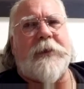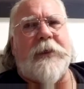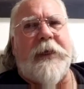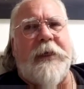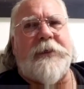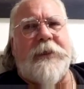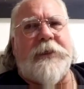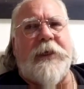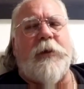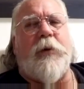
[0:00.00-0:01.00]
easy
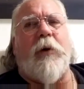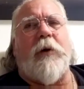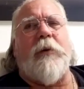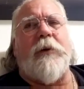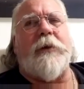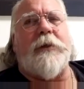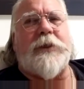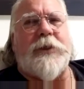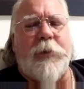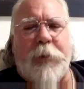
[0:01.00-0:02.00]
steel to work with. It's
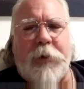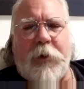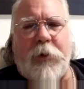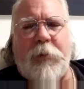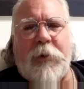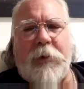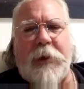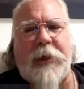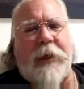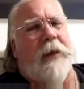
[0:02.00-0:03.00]
super durable.
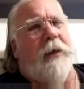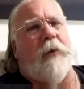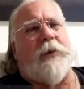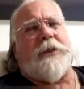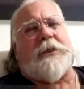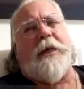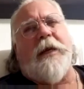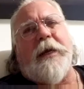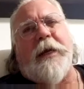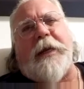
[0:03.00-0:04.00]
It
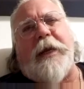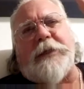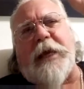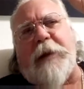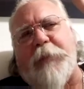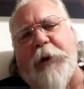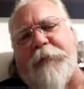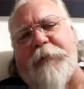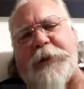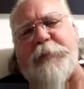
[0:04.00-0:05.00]
hits that
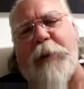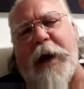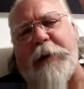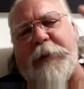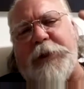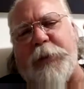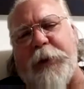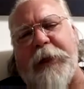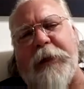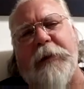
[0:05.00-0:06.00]
perfect spot
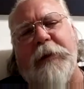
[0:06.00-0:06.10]
between